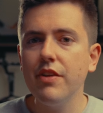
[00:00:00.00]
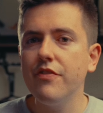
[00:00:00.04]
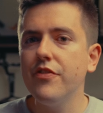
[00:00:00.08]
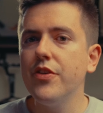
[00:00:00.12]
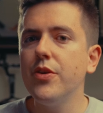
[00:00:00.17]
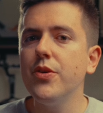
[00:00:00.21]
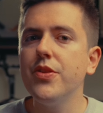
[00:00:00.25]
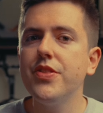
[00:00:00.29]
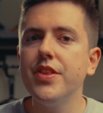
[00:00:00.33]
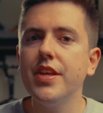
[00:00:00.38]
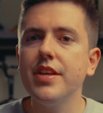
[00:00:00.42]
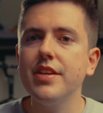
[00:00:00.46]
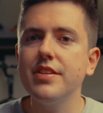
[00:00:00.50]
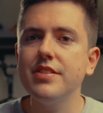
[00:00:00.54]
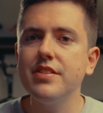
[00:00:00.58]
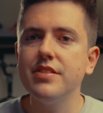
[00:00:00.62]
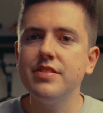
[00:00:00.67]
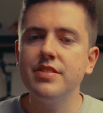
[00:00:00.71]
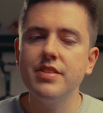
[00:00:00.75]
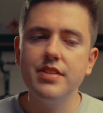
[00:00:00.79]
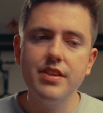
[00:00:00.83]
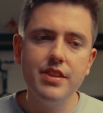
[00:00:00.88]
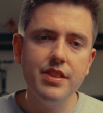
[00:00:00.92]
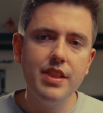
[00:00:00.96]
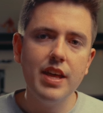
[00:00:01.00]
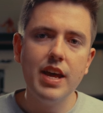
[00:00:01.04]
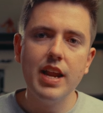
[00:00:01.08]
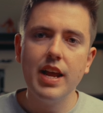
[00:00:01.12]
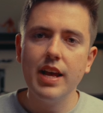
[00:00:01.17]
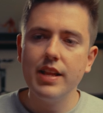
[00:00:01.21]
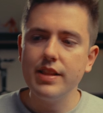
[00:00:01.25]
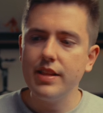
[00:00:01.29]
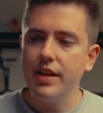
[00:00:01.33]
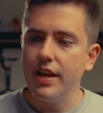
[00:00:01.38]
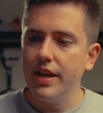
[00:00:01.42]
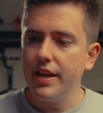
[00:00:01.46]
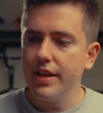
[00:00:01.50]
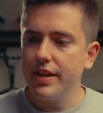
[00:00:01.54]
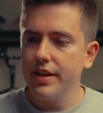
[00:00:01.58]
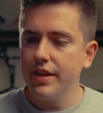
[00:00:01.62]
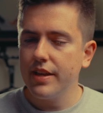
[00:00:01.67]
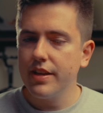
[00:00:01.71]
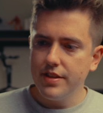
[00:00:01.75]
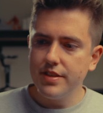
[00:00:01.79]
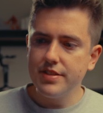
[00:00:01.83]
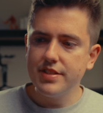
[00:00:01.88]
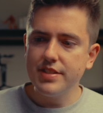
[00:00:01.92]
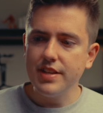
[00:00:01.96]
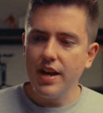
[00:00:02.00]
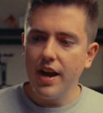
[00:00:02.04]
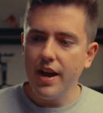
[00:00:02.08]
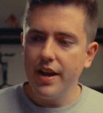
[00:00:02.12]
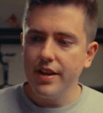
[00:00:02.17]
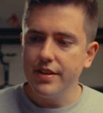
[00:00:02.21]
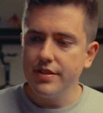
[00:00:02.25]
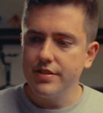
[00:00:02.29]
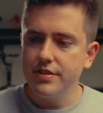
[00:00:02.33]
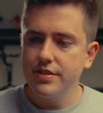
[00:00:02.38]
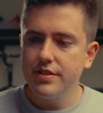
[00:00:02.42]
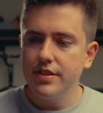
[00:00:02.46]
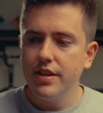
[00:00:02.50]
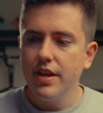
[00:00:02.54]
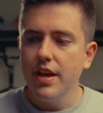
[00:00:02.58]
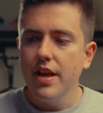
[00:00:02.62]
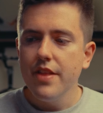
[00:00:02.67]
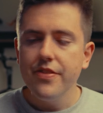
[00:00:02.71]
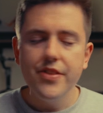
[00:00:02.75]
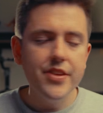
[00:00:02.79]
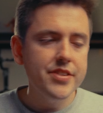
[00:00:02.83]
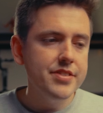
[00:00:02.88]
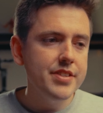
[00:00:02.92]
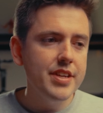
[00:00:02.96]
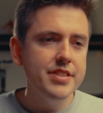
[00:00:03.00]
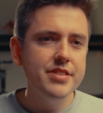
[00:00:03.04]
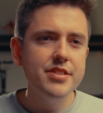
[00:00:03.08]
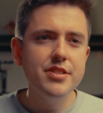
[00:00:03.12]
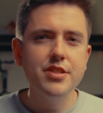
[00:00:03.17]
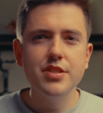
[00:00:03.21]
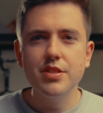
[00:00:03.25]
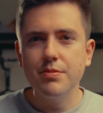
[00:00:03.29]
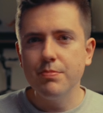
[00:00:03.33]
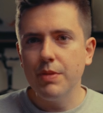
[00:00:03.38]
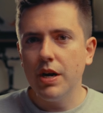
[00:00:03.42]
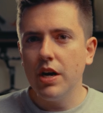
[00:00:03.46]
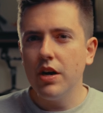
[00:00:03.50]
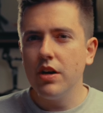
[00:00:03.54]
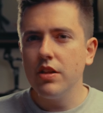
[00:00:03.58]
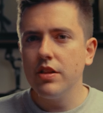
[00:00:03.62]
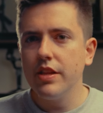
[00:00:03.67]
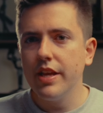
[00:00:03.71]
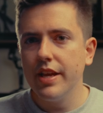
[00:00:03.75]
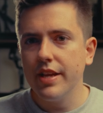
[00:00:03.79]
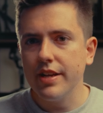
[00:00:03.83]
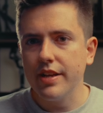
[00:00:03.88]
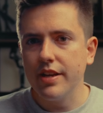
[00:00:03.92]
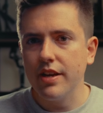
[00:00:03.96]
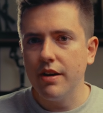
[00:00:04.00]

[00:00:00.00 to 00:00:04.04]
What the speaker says: a few things that I like. The size. This lens is small and